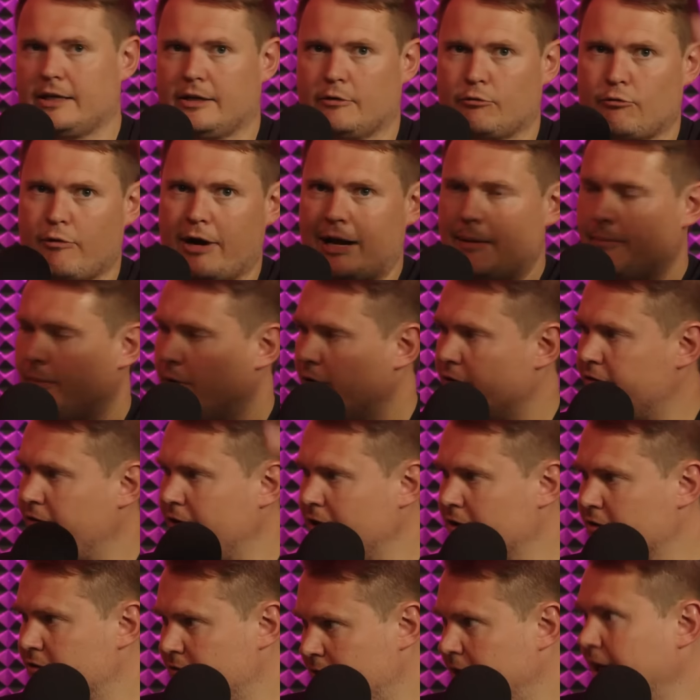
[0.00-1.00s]
like a rainbow
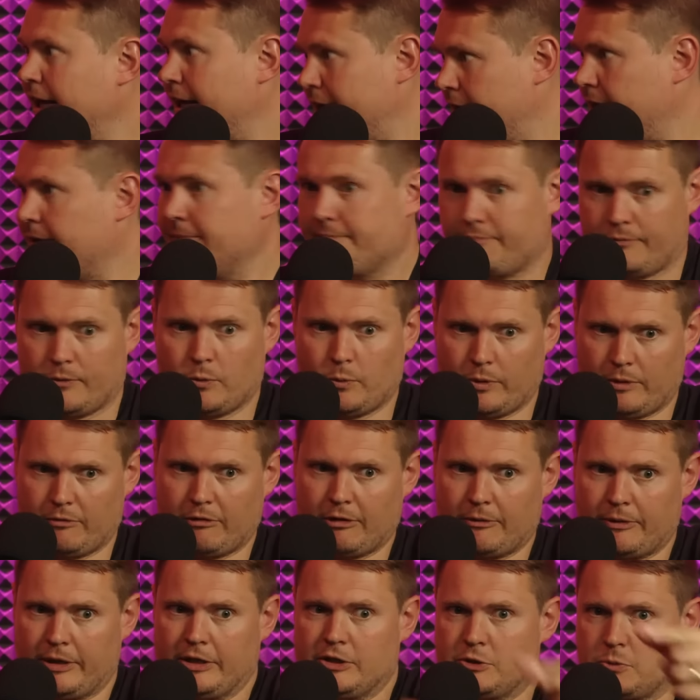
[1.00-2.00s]
effect. You do a bit
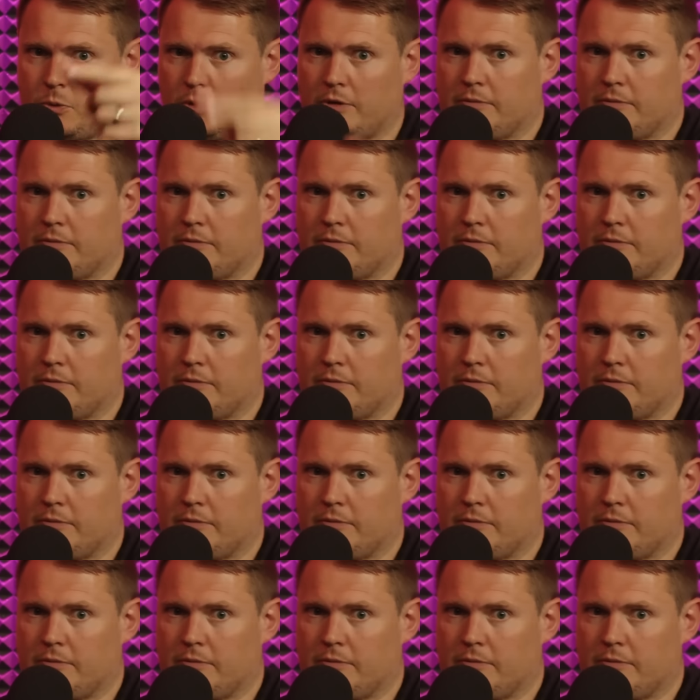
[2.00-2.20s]
of each